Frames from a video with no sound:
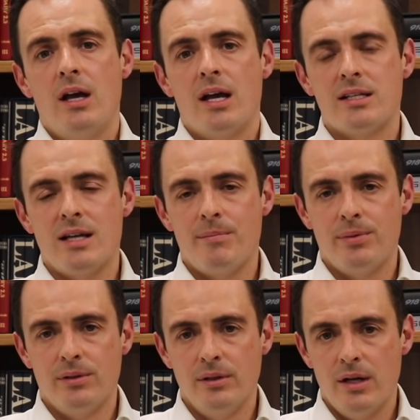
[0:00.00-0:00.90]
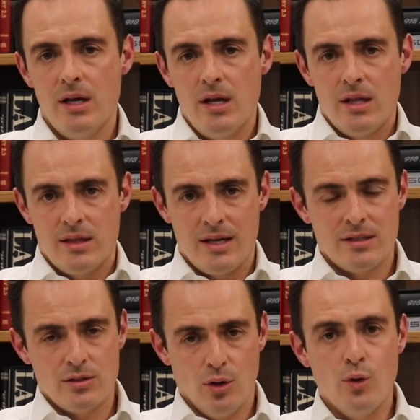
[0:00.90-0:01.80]
example
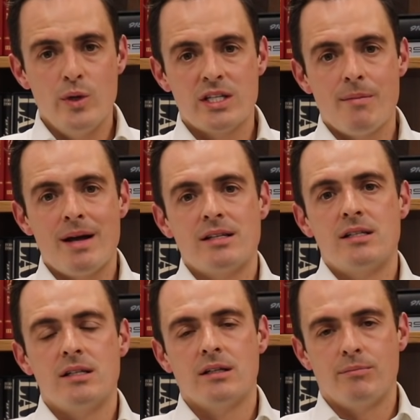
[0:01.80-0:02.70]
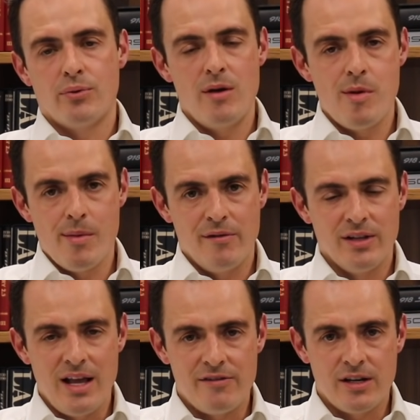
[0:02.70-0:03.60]
that's always commanded a premium over
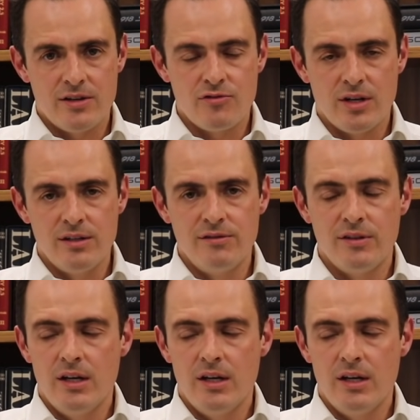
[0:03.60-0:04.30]
left-hand drive.